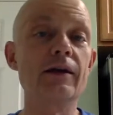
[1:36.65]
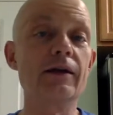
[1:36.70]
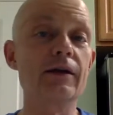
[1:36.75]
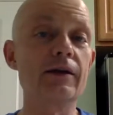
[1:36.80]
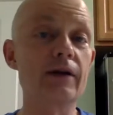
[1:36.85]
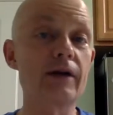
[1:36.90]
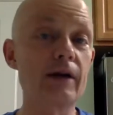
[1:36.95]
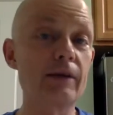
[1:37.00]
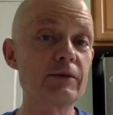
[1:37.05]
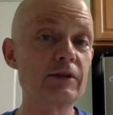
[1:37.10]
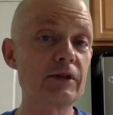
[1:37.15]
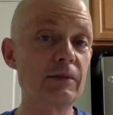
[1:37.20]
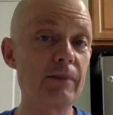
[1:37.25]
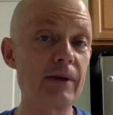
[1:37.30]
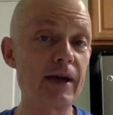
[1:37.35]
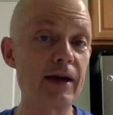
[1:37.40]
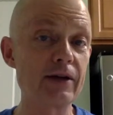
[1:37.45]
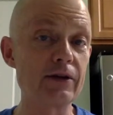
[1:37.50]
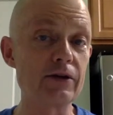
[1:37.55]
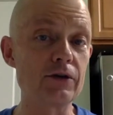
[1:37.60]
Here comes the
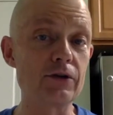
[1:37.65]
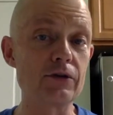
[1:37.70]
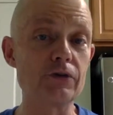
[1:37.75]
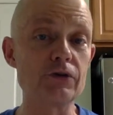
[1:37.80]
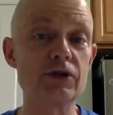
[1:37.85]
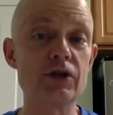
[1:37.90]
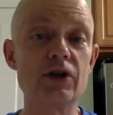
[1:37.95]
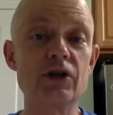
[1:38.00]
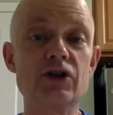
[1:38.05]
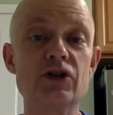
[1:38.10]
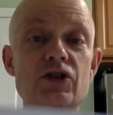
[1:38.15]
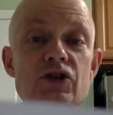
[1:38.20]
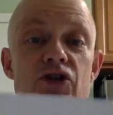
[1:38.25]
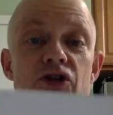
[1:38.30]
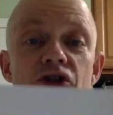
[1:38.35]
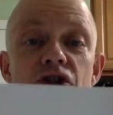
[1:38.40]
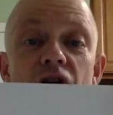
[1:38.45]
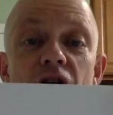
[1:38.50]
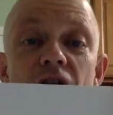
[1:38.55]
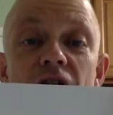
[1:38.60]
bad news.
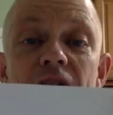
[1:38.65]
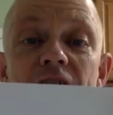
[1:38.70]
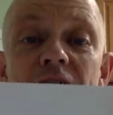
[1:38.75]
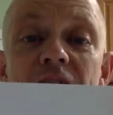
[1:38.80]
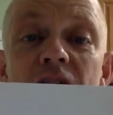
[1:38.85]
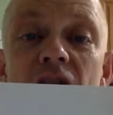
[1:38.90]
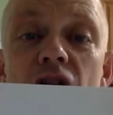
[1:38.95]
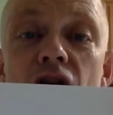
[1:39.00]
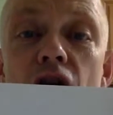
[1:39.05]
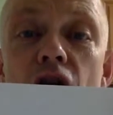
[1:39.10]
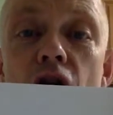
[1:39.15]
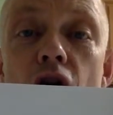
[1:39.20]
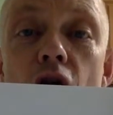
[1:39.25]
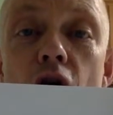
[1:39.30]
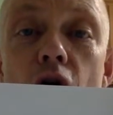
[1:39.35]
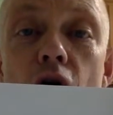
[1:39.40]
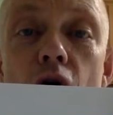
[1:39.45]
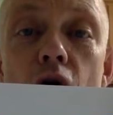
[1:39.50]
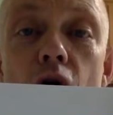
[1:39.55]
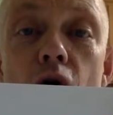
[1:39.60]
Sorry,
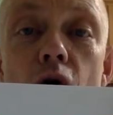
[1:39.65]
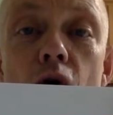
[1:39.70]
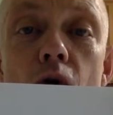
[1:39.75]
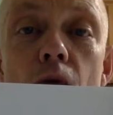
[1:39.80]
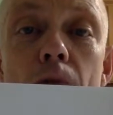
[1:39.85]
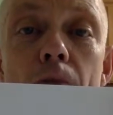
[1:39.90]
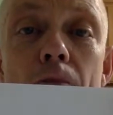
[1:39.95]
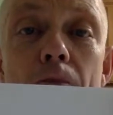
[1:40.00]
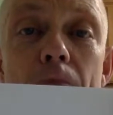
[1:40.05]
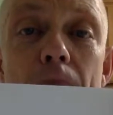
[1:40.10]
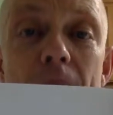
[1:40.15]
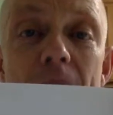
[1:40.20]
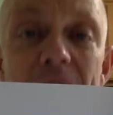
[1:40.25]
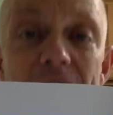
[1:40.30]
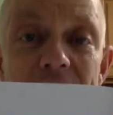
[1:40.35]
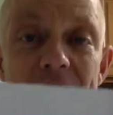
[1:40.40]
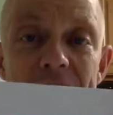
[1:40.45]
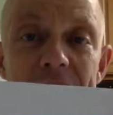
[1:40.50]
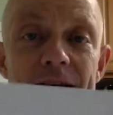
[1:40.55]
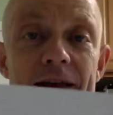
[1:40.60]
no
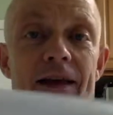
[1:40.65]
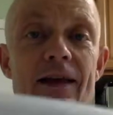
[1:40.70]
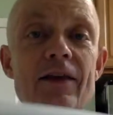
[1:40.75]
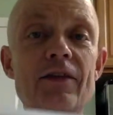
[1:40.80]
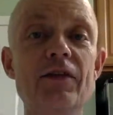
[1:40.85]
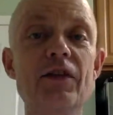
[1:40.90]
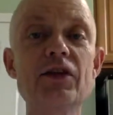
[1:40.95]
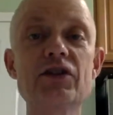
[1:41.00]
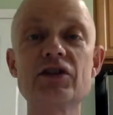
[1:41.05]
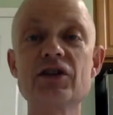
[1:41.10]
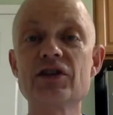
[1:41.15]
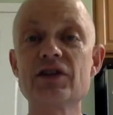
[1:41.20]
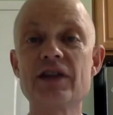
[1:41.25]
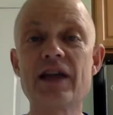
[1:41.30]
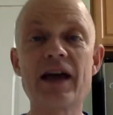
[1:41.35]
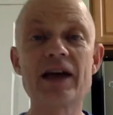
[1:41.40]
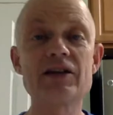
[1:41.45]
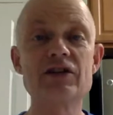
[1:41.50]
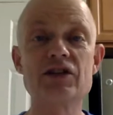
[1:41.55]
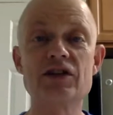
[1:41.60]
bacon. This is
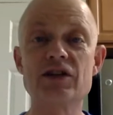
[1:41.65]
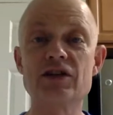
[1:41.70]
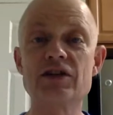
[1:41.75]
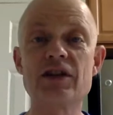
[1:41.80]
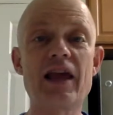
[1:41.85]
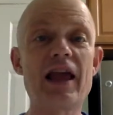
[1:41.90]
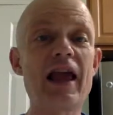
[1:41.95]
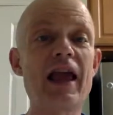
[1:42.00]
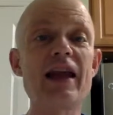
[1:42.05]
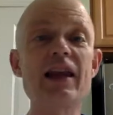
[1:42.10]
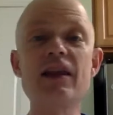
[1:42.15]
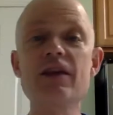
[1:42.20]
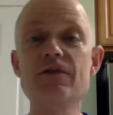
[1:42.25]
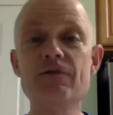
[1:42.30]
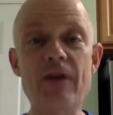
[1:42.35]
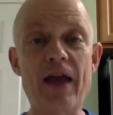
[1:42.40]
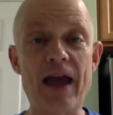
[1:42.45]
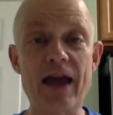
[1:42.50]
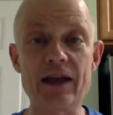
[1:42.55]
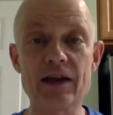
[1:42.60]
not just any
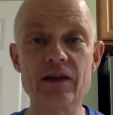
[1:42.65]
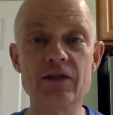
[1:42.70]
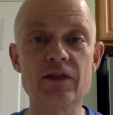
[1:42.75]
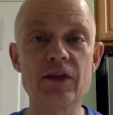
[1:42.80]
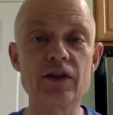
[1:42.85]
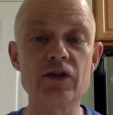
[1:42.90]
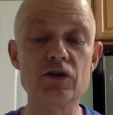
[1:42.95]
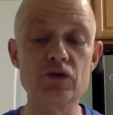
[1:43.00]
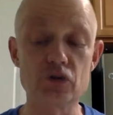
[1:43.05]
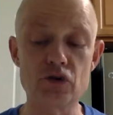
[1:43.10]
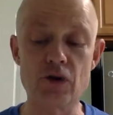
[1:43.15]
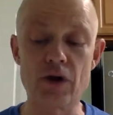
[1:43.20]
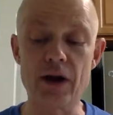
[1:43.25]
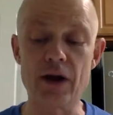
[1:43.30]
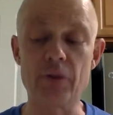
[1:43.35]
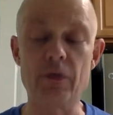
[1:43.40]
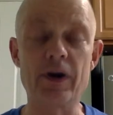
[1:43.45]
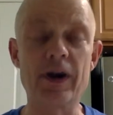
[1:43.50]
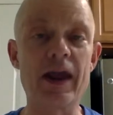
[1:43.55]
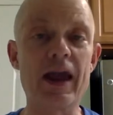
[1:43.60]
fat that you try
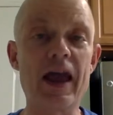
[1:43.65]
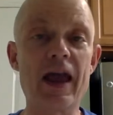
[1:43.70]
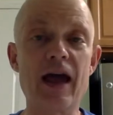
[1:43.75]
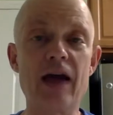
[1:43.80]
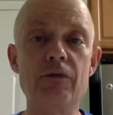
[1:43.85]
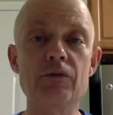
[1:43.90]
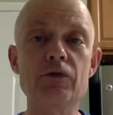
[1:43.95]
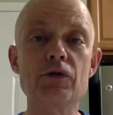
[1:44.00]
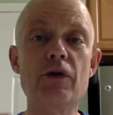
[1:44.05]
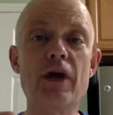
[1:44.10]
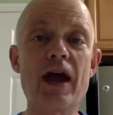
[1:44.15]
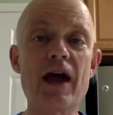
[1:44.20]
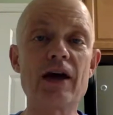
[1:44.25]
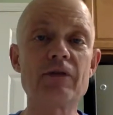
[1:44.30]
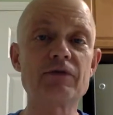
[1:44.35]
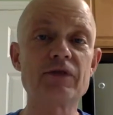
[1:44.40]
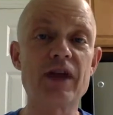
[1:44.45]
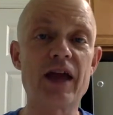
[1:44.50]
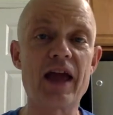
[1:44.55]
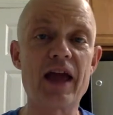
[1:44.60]
and want to have. You
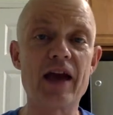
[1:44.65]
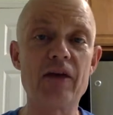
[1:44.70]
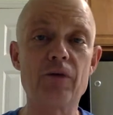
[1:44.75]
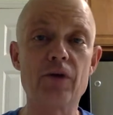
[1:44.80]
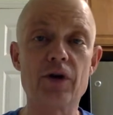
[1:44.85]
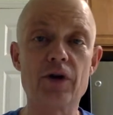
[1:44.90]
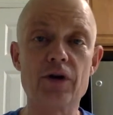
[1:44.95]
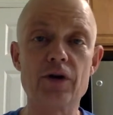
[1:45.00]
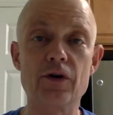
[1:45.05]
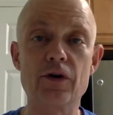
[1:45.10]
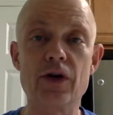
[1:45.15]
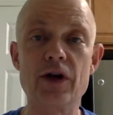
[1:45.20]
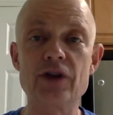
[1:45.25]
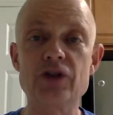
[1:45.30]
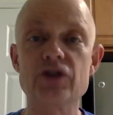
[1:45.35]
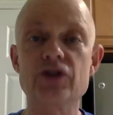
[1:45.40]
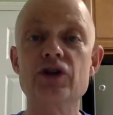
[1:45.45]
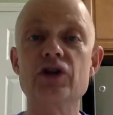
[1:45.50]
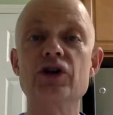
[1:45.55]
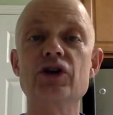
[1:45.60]
have to have what are known
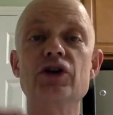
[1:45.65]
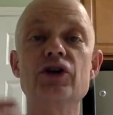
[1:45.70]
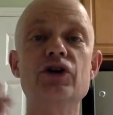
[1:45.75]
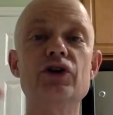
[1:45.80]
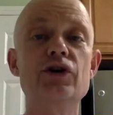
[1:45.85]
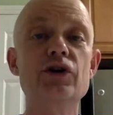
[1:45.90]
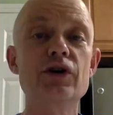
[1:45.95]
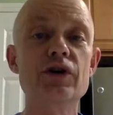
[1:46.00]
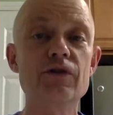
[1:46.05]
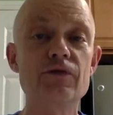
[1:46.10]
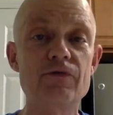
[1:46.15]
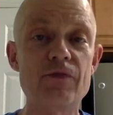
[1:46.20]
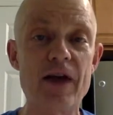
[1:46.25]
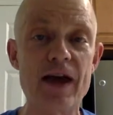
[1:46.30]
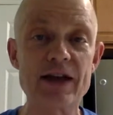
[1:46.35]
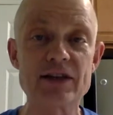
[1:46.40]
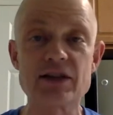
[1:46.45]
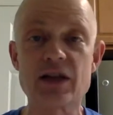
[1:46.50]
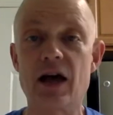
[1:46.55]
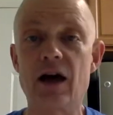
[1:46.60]
as the good
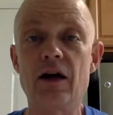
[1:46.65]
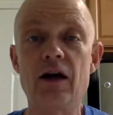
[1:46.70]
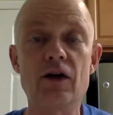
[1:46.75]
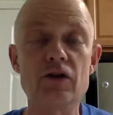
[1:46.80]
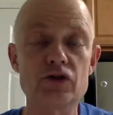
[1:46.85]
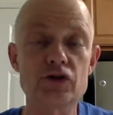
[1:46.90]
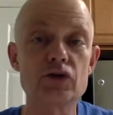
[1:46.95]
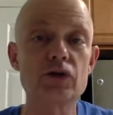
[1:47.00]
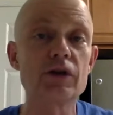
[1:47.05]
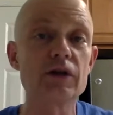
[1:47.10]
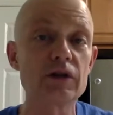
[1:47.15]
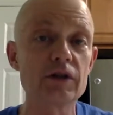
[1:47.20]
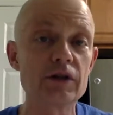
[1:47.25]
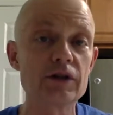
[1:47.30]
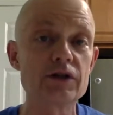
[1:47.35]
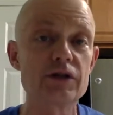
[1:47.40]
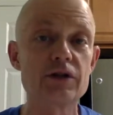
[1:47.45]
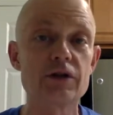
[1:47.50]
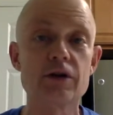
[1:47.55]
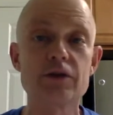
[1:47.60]
fats. I'll show you a
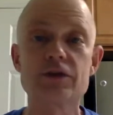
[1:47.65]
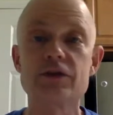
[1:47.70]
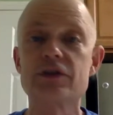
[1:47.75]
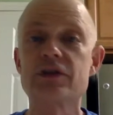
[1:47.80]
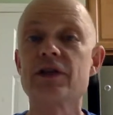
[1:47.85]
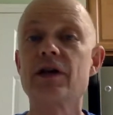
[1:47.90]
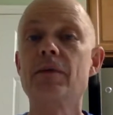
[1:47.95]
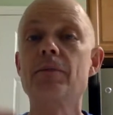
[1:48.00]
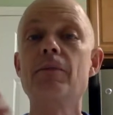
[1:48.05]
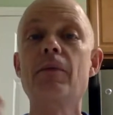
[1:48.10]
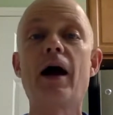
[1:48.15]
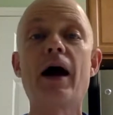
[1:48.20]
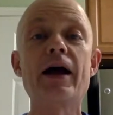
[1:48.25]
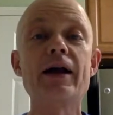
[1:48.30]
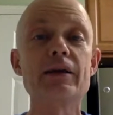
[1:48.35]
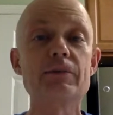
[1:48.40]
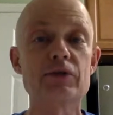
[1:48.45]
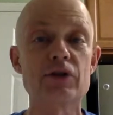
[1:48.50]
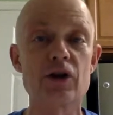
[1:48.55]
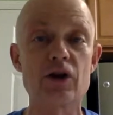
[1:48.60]
list here of some
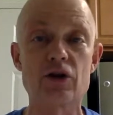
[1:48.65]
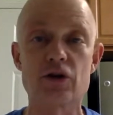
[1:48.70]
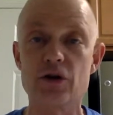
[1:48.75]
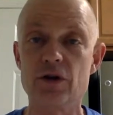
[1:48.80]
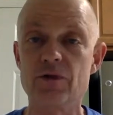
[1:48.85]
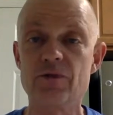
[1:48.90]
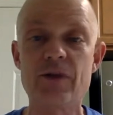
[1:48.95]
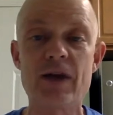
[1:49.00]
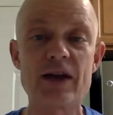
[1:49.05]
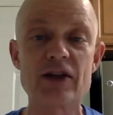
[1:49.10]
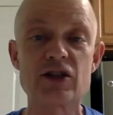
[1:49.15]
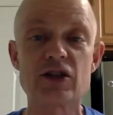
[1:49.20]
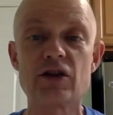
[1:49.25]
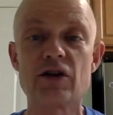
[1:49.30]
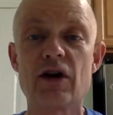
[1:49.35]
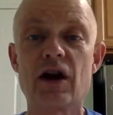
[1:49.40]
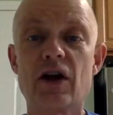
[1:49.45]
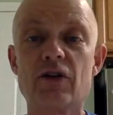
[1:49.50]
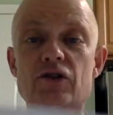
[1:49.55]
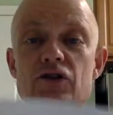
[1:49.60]
items that are good fats. There
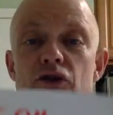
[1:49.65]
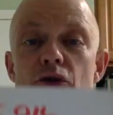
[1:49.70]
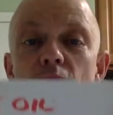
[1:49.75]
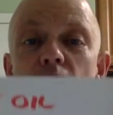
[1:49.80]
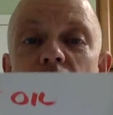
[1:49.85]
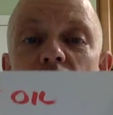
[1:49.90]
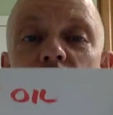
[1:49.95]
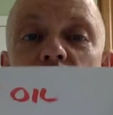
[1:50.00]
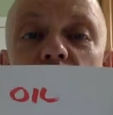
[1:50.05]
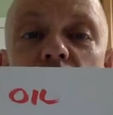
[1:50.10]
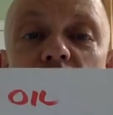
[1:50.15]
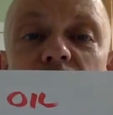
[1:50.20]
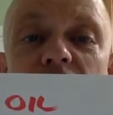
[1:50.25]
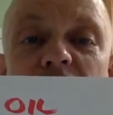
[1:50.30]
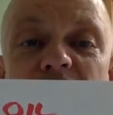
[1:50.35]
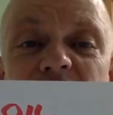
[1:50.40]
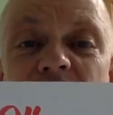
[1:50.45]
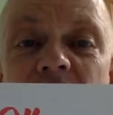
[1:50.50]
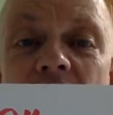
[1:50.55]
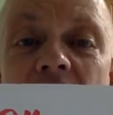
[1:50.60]
are others. So what are good
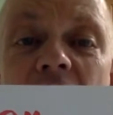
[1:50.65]
fats?